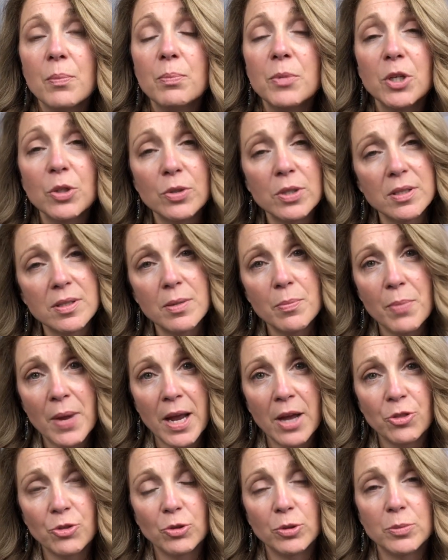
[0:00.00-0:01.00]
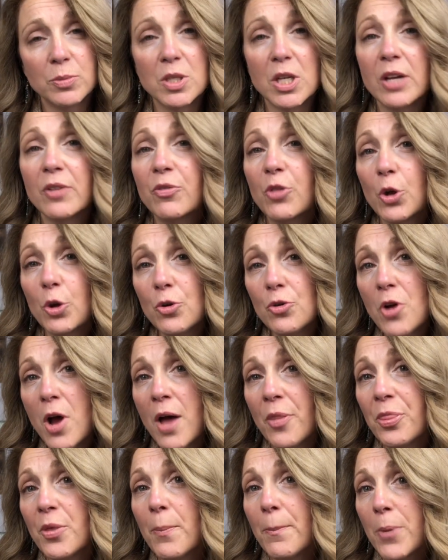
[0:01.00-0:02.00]
mirrors in bathrooms, if they're
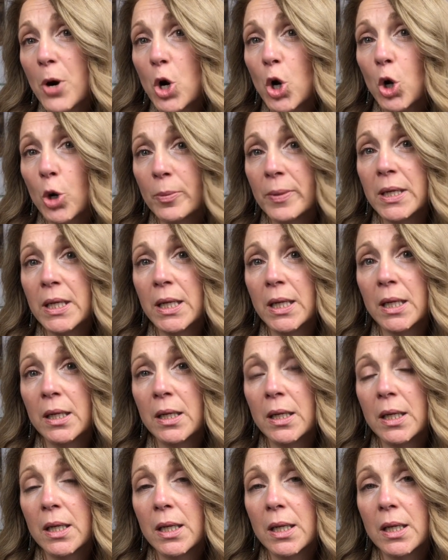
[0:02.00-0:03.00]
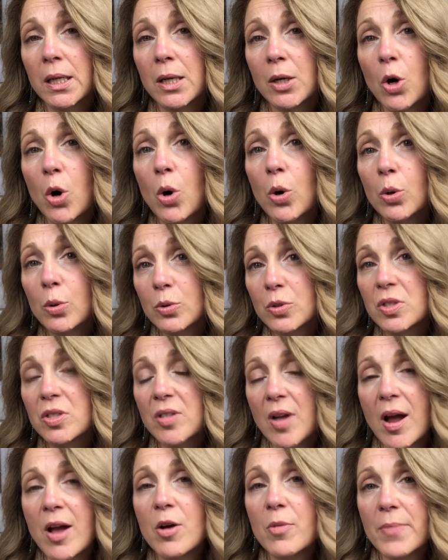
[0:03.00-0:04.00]
not the permanent old
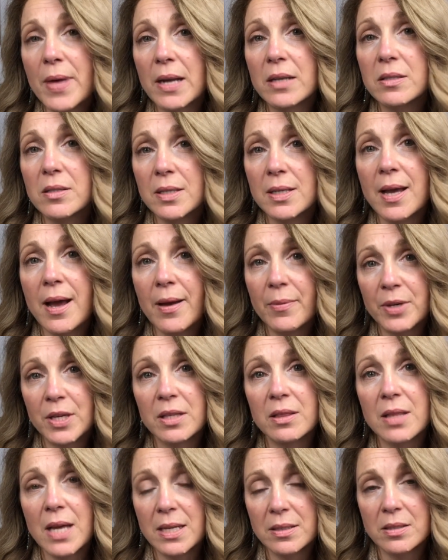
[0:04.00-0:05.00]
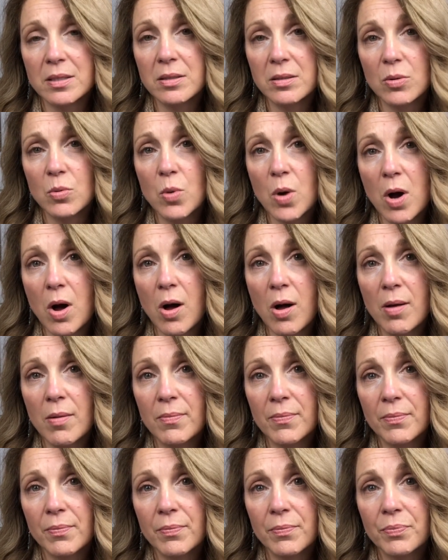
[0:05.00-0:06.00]
style medicine cabinet that's in the
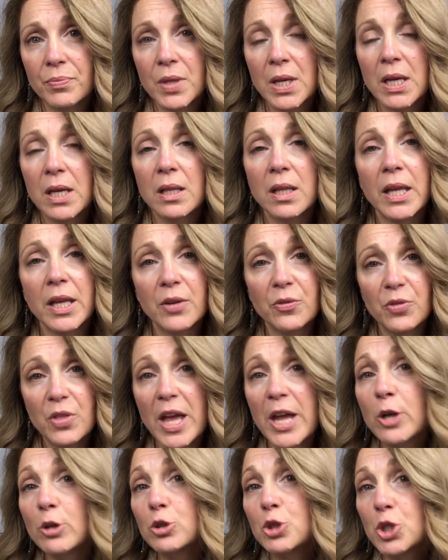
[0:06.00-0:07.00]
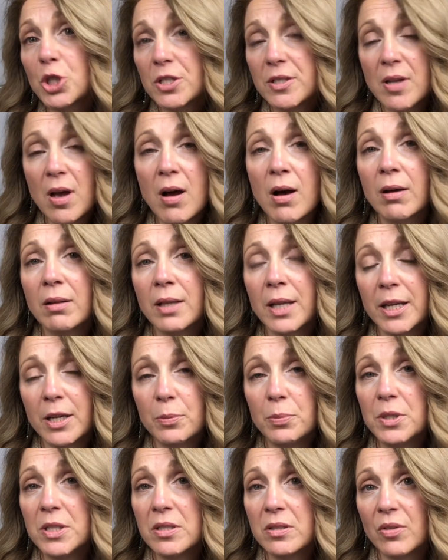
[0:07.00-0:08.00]
wall, like if they are just hung like
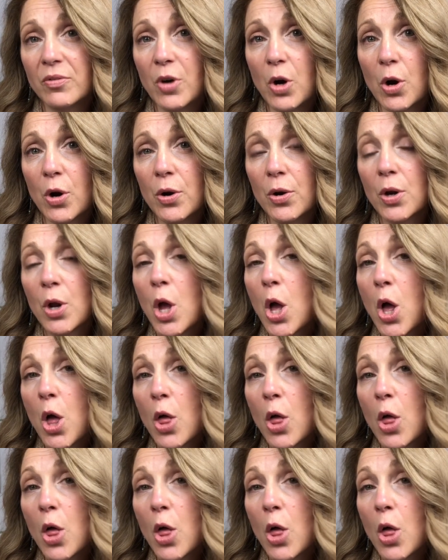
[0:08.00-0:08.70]
a piece of art,